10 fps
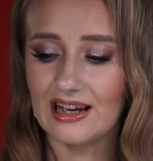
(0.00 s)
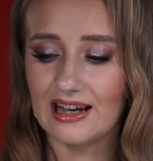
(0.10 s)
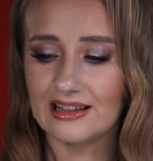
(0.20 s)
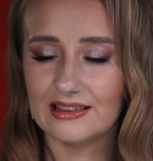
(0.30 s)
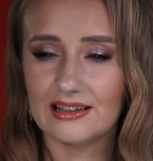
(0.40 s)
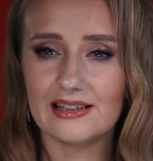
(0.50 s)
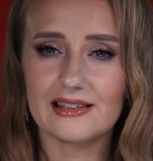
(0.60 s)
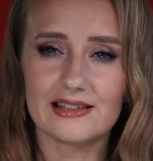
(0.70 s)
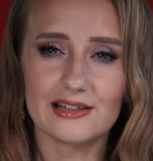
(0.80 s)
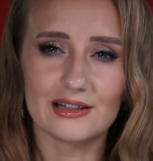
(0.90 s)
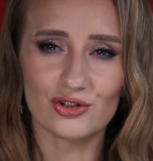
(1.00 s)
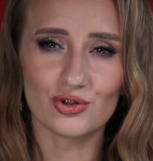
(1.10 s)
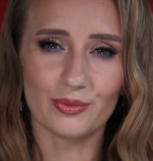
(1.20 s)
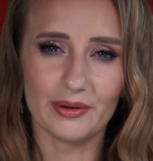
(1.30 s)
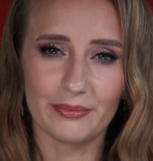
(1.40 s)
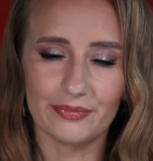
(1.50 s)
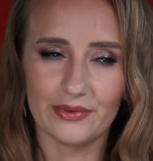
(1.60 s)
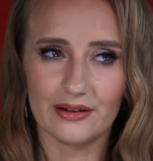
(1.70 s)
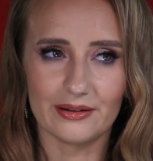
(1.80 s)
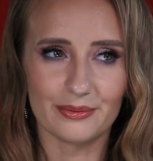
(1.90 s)
and it's a
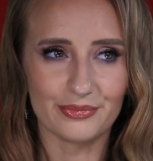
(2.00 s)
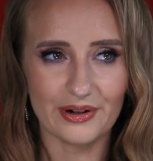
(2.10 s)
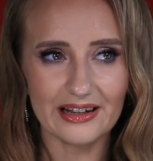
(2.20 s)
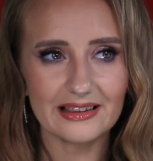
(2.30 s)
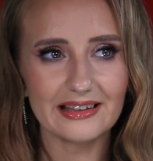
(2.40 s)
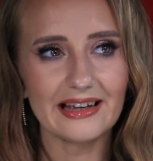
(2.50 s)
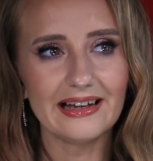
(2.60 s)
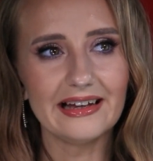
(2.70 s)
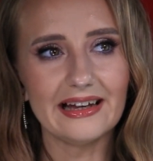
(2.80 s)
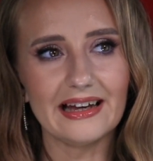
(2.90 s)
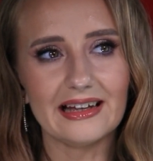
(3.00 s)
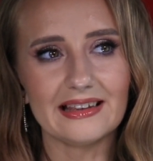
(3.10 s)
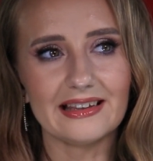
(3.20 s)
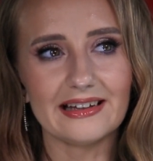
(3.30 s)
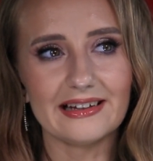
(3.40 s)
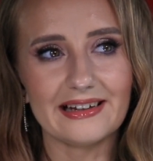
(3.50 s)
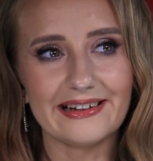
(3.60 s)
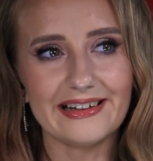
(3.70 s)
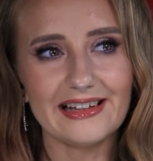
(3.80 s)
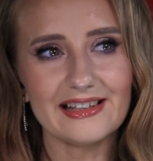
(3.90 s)
German brand,
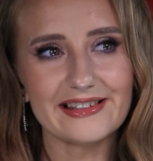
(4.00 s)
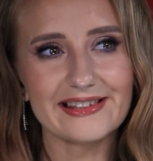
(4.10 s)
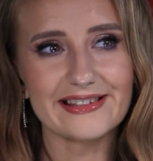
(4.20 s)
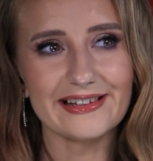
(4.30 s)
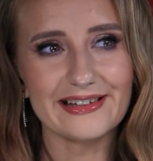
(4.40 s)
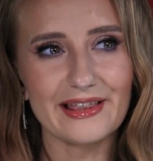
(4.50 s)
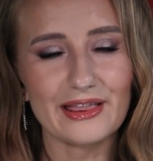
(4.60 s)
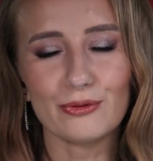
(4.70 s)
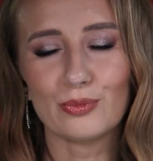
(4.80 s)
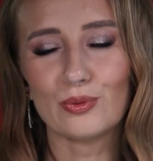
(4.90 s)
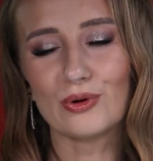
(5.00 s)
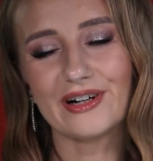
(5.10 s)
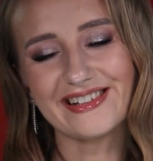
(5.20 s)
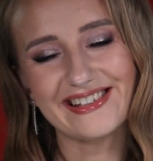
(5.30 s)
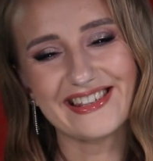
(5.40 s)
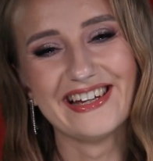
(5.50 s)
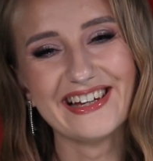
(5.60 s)
and it's the worst